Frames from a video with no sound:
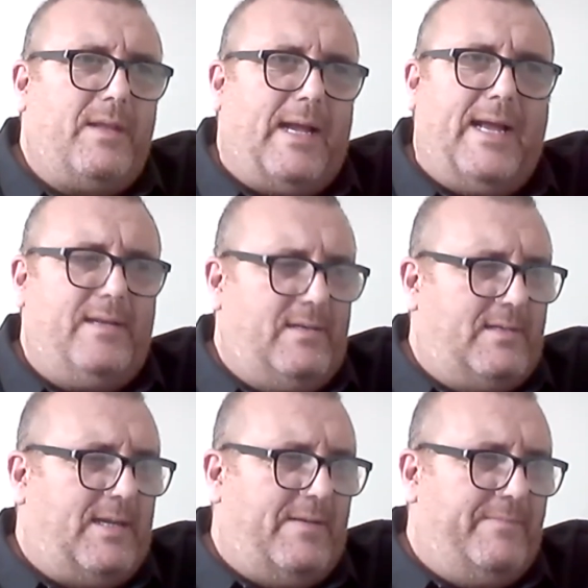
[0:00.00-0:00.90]

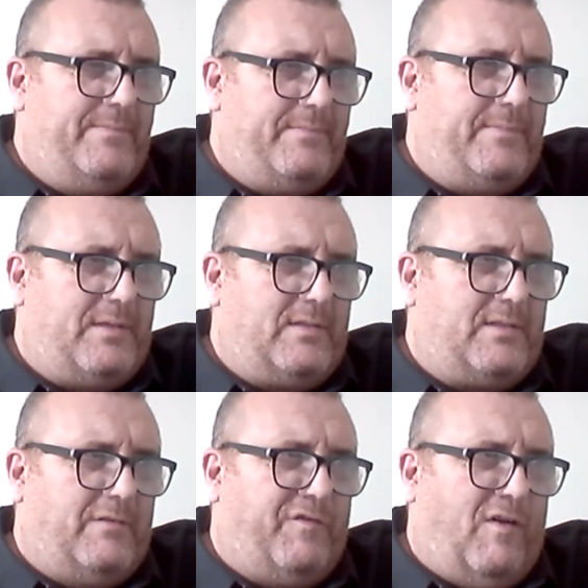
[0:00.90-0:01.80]
And
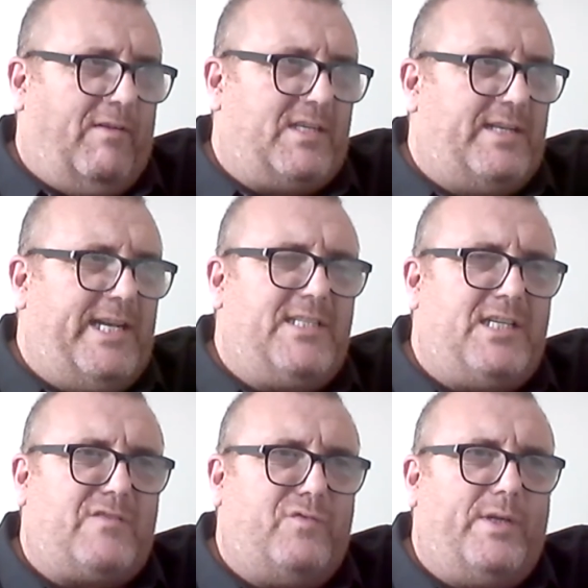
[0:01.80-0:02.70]
the forest
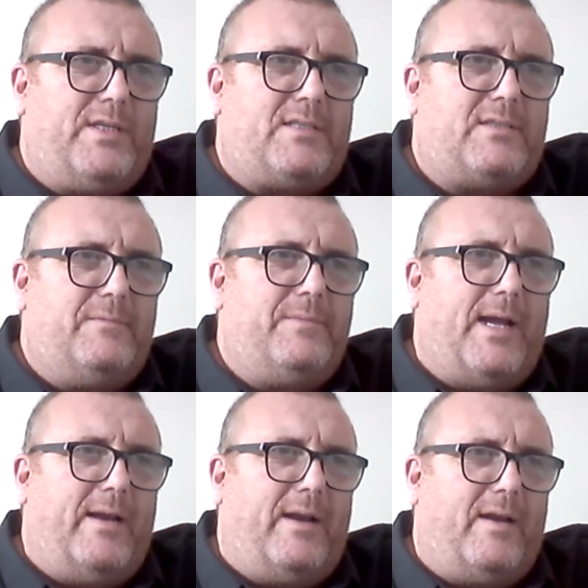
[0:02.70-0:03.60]
needs its voice.
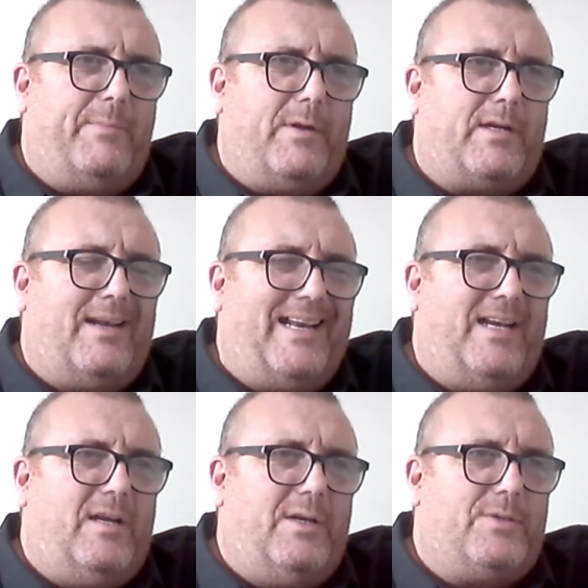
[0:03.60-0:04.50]
And I'm not going to
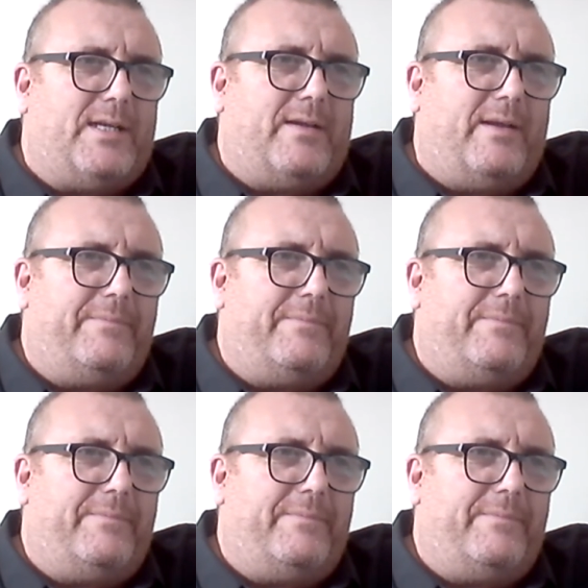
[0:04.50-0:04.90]
let it lose it.